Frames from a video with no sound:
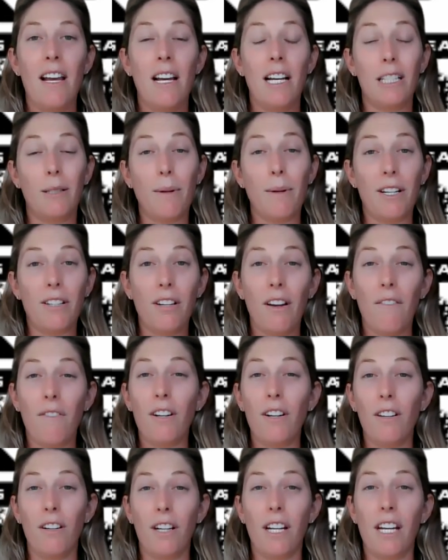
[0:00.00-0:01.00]
Especially if
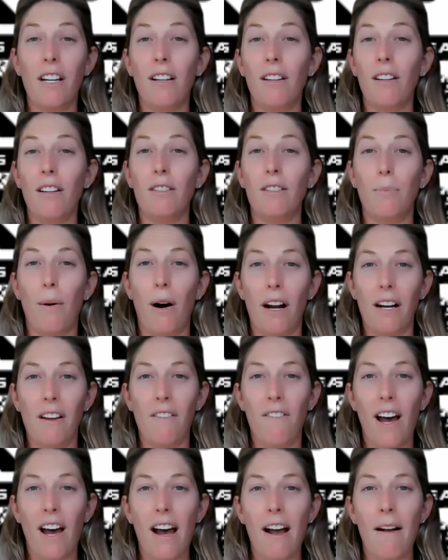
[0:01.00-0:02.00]
you're looking to lose body
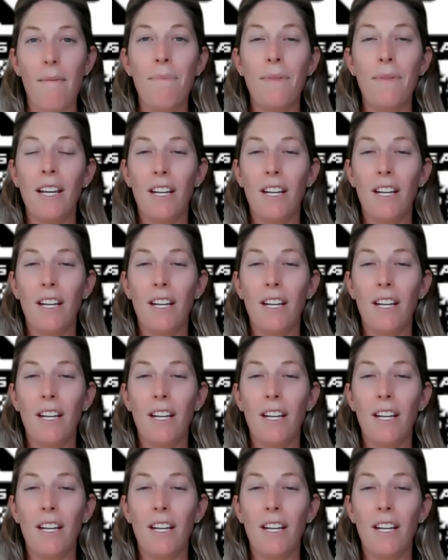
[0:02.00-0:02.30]
fat,